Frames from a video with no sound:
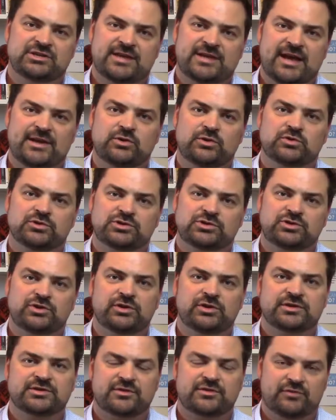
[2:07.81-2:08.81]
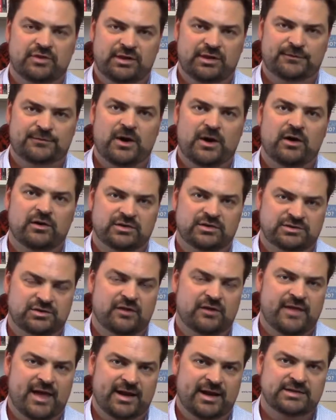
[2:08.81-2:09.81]
and your students are really focused
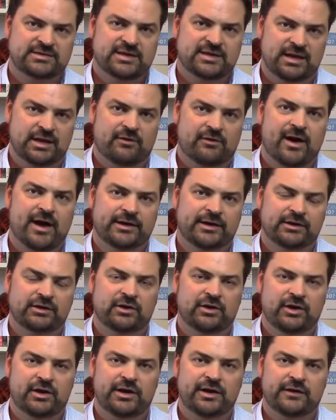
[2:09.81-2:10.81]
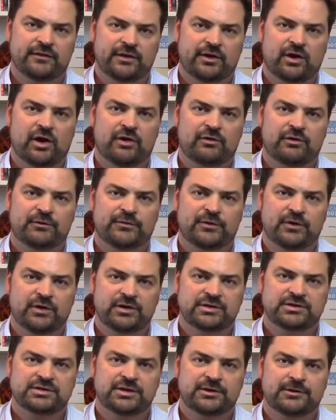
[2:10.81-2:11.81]
on that accelerated learning that I
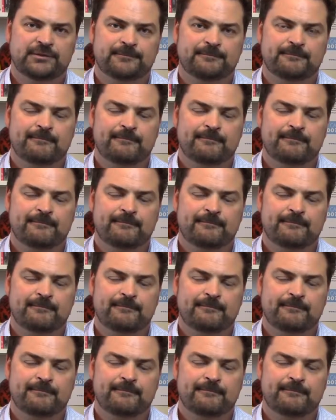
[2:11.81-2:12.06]
referred to.